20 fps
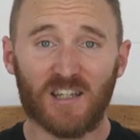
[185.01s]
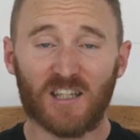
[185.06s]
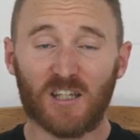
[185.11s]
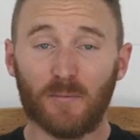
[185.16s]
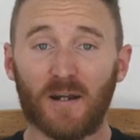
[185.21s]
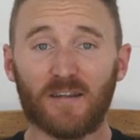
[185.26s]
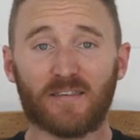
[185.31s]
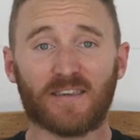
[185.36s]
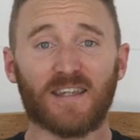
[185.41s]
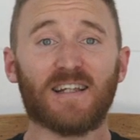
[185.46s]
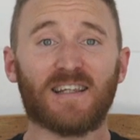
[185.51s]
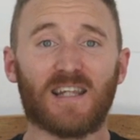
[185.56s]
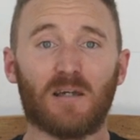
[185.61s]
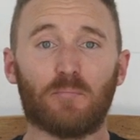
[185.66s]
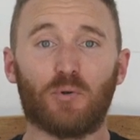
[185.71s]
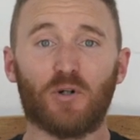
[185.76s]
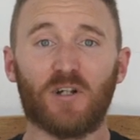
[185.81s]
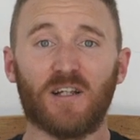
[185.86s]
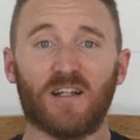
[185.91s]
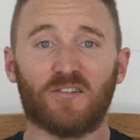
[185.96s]
You might think
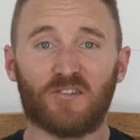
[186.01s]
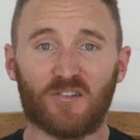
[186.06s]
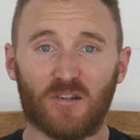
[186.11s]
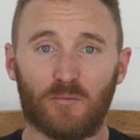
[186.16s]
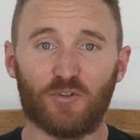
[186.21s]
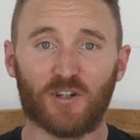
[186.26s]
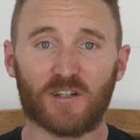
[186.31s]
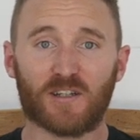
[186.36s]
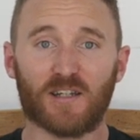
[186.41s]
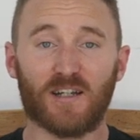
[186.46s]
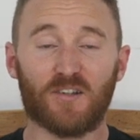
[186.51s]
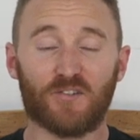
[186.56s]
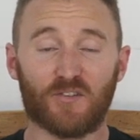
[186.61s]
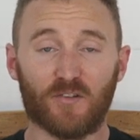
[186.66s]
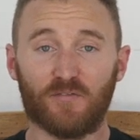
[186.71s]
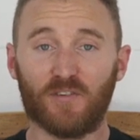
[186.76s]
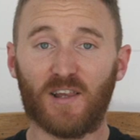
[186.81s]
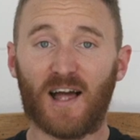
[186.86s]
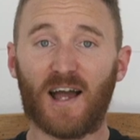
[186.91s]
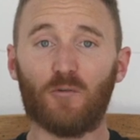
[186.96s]
that putting a subject against
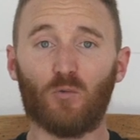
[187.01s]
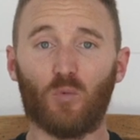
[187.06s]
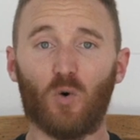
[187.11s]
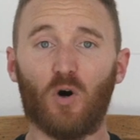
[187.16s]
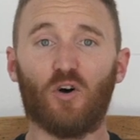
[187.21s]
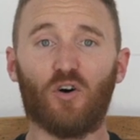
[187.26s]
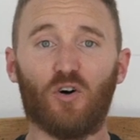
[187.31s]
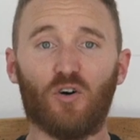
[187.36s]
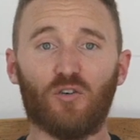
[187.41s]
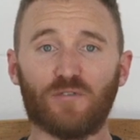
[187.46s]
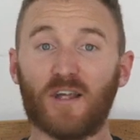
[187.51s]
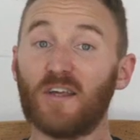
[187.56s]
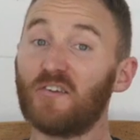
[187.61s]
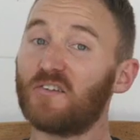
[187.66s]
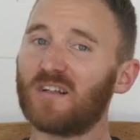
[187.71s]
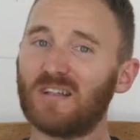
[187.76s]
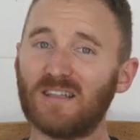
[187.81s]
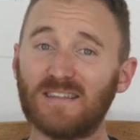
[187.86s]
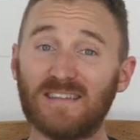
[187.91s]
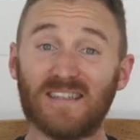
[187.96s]
a flat wall,
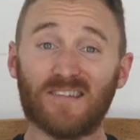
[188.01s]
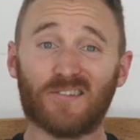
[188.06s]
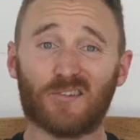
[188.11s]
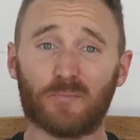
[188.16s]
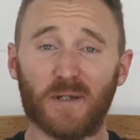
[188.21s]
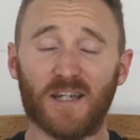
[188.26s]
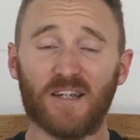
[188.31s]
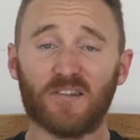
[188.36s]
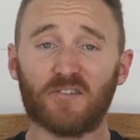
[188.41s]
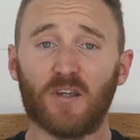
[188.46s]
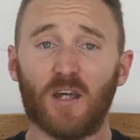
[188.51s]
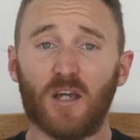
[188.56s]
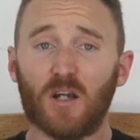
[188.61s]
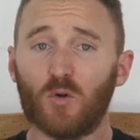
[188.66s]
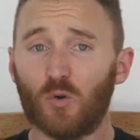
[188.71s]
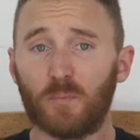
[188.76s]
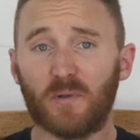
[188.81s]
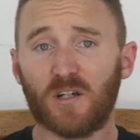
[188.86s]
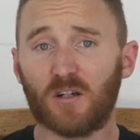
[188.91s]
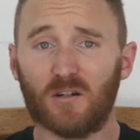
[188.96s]
nice clean space,
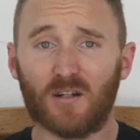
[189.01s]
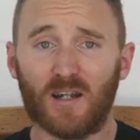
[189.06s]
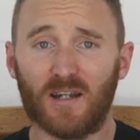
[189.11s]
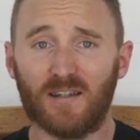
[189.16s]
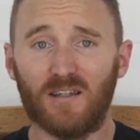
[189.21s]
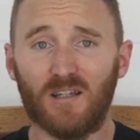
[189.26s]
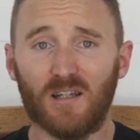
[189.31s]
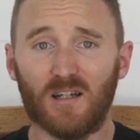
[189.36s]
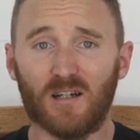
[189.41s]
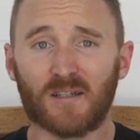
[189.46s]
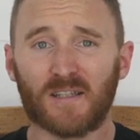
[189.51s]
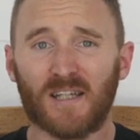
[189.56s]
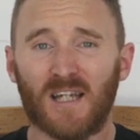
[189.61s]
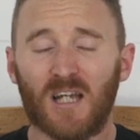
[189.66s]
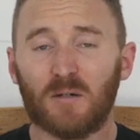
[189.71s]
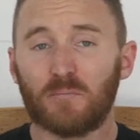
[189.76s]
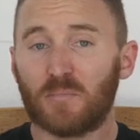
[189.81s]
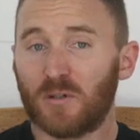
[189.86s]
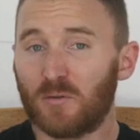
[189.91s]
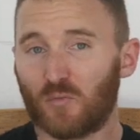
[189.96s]
would be a good idea,
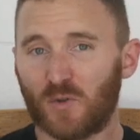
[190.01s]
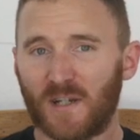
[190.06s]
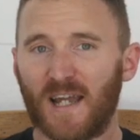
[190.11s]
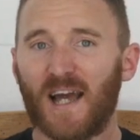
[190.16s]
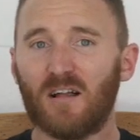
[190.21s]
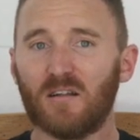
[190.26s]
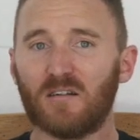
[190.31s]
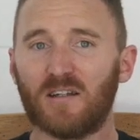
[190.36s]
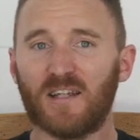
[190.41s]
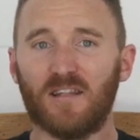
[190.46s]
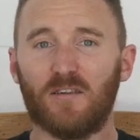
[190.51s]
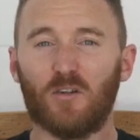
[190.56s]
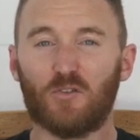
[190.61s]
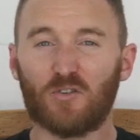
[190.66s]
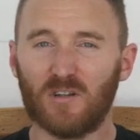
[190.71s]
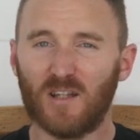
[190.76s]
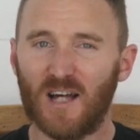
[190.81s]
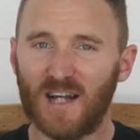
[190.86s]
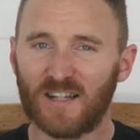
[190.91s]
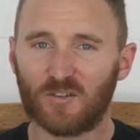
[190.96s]
but in reality,
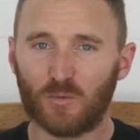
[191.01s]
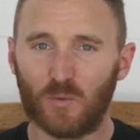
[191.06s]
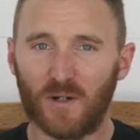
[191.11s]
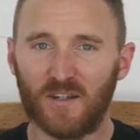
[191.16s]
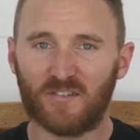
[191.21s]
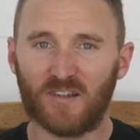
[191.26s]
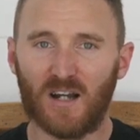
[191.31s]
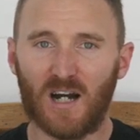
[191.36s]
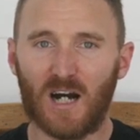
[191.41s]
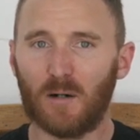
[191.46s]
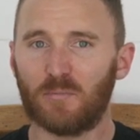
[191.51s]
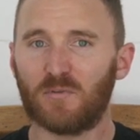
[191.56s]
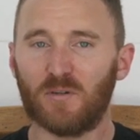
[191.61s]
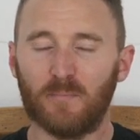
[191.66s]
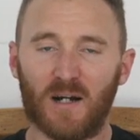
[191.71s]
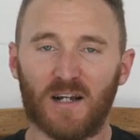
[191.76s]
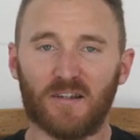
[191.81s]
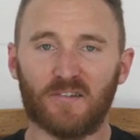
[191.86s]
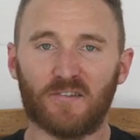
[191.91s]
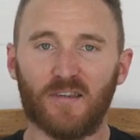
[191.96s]
there's lots of ways to
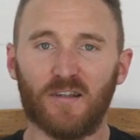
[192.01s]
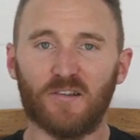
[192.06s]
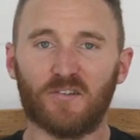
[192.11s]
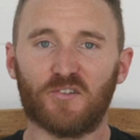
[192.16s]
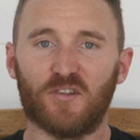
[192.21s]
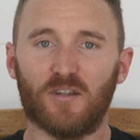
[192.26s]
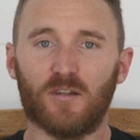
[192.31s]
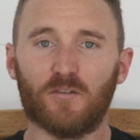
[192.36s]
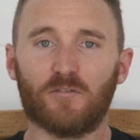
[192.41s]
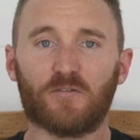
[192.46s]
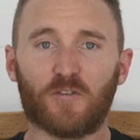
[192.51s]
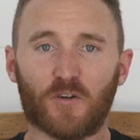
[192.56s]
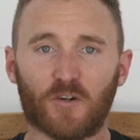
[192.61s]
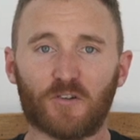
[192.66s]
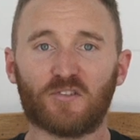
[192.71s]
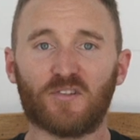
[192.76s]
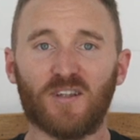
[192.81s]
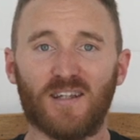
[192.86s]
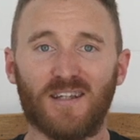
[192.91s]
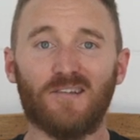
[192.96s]
optimize this, and the
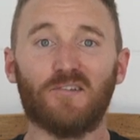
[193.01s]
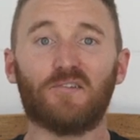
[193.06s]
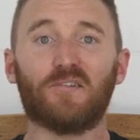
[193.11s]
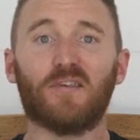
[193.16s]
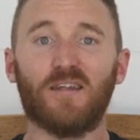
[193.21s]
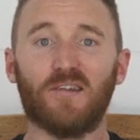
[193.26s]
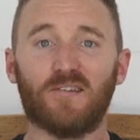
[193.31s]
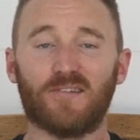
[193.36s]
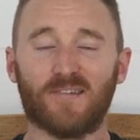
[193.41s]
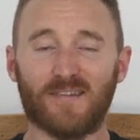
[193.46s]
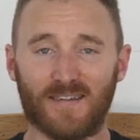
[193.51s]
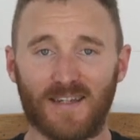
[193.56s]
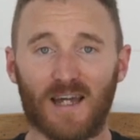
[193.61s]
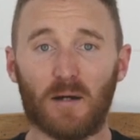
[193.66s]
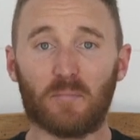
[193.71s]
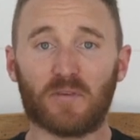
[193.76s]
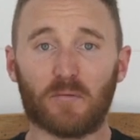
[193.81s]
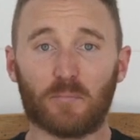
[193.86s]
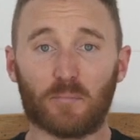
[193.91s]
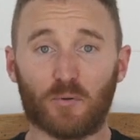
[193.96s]
first is this
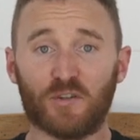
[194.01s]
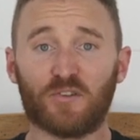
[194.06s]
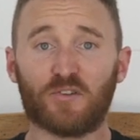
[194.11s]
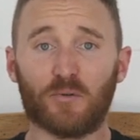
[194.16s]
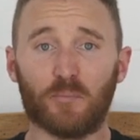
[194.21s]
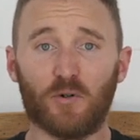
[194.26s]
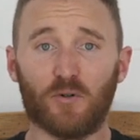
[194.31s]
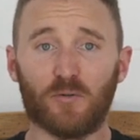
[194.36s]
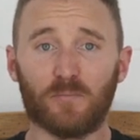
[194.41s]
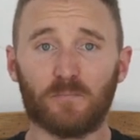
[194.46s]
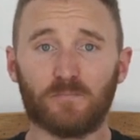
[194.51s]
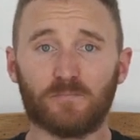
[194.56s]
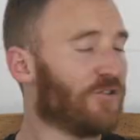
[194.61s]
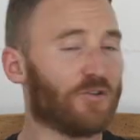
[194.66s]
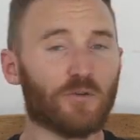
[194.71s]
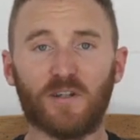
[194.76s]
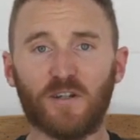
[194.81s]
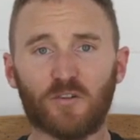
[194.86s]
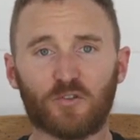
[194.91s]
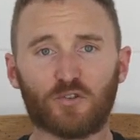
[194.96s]
depth principle.
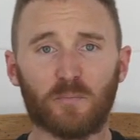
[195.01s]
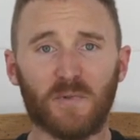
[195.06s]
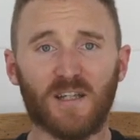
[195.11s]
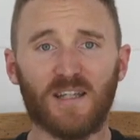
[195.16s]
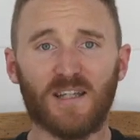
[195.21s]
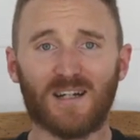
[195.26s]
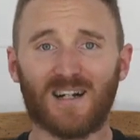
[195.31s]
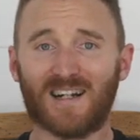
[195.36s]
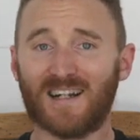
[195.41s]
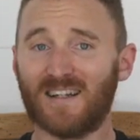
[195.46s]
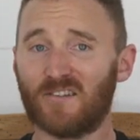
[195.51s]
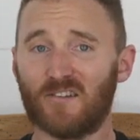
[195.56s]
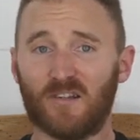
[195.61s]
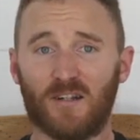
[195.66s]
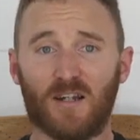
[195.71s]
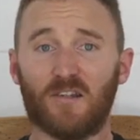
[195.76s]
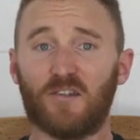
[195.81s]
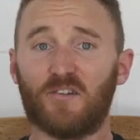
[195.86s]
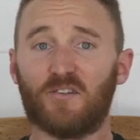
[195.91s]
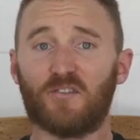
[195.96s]
So here's me against a
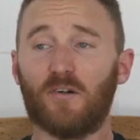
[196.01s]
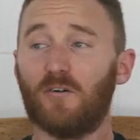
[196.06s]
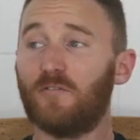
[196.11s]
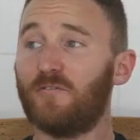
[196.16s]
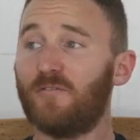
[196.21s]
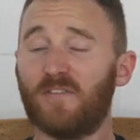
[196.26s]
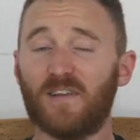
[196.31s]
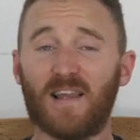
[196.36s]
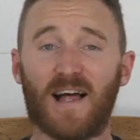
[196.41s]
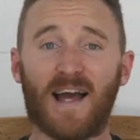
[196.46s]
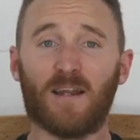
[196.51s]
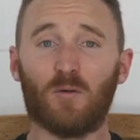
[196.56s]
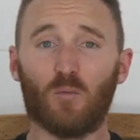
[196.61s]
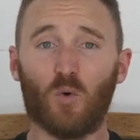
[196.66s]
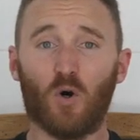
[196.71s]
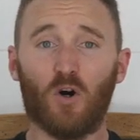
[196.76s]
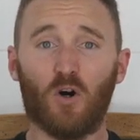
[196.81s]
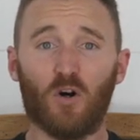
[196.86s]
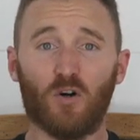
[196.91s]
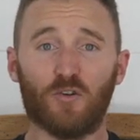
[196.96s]
nice flat
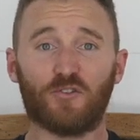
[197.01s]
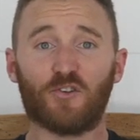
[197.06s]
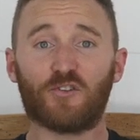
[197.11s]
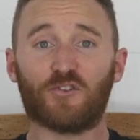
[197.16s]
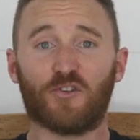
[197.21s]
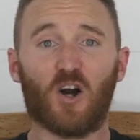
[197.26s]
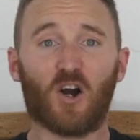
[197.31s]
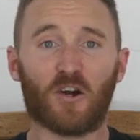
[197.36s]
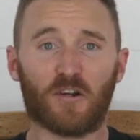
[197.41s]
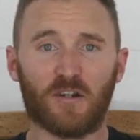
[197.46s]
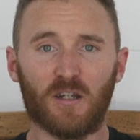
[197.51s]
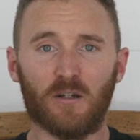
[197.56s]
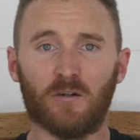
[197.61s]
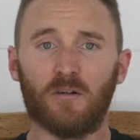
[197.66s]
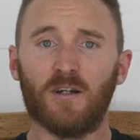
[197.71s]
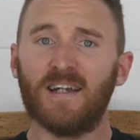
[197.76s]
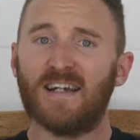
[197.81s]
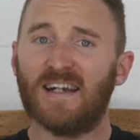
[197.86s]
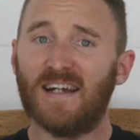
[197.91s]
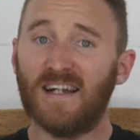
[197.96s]
wall, just talking to
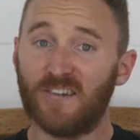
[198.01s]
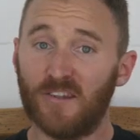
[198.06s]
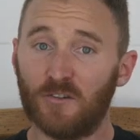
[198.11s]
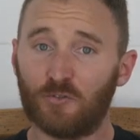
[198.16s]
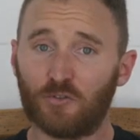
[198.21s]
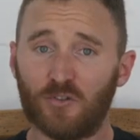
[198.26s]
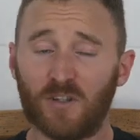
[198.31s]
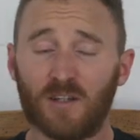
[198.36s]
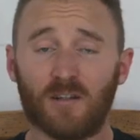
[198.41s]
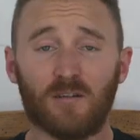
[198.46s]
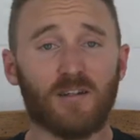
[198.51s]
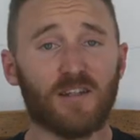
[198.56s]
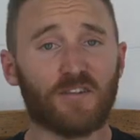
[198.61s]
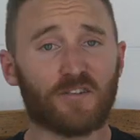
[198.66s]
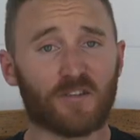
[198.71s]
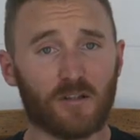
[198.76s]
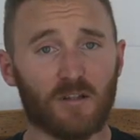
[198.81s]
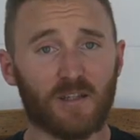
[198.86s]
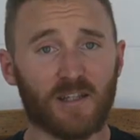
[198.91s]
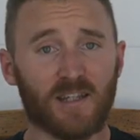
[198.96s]
you. It's interesting,
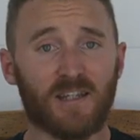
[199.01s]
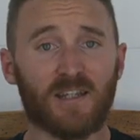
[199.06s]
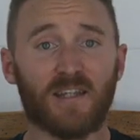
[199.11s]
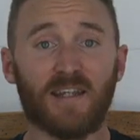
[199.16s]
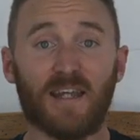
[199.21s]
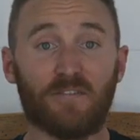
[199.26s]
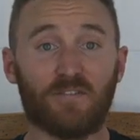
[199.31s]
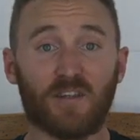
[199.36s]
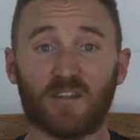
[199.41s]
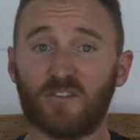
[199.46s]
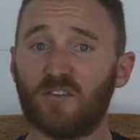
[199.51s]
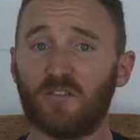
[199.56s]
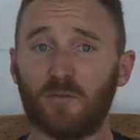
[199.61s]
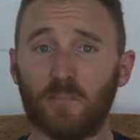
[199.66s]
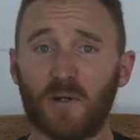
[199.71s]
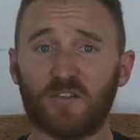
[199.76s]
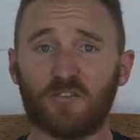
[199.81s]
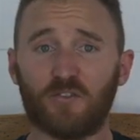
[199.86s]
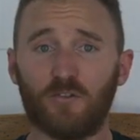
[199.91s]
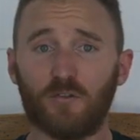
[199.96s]
it's clean. If that's the
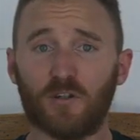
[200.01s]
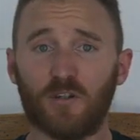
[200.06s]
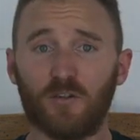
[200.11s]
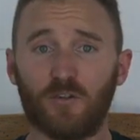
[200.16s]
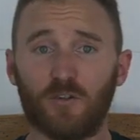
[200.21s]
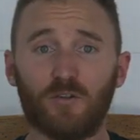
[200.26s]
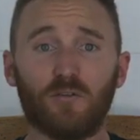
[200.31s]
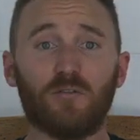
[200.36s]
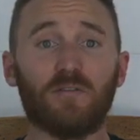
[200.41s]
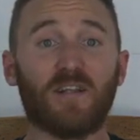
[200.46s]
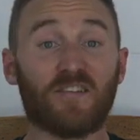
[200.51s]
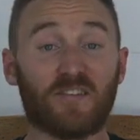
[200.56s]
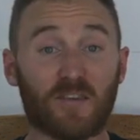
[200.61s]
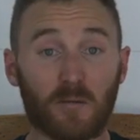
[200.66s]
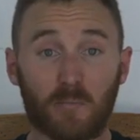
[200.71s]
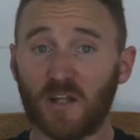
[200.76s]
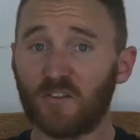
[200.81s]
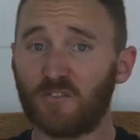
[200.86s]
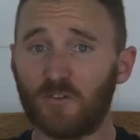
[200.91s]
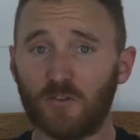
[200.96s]
best you can do, that's
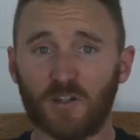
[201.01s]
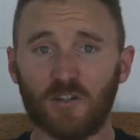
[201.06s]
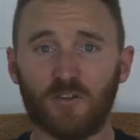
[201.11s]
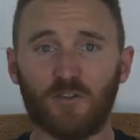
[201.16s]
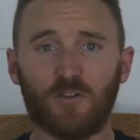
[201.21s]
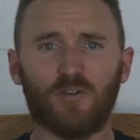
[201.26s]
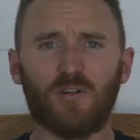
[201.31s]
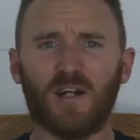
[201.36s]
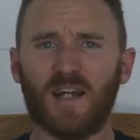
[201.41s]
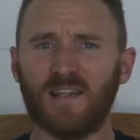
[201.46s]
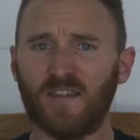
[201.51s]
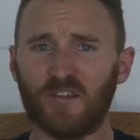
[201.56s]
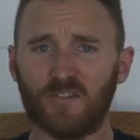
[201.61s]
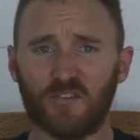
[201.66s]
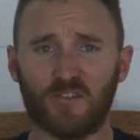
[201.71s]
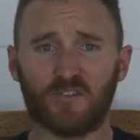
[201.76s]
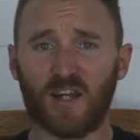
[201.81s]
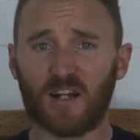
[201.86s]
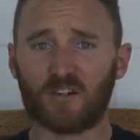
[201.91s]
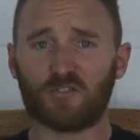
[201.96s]
the best you can do, and
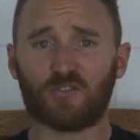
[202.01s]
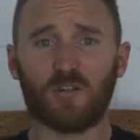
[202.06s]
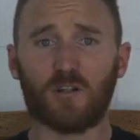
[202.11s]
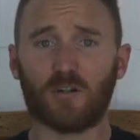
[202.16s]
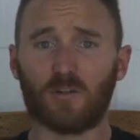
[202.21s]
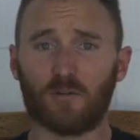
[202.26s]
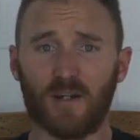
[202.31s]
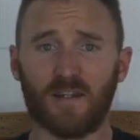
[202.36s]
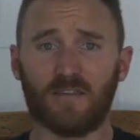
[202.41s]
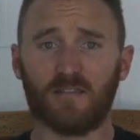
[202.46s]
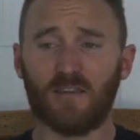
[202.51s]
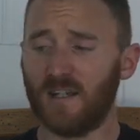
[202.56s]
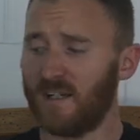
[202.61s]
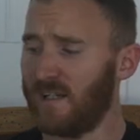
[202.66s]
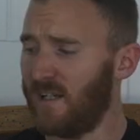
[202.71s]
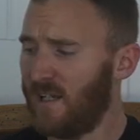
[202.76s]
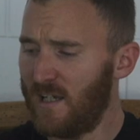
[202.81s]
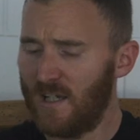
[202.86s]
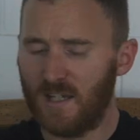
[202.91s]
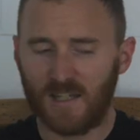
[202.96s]
this is actually a great thing.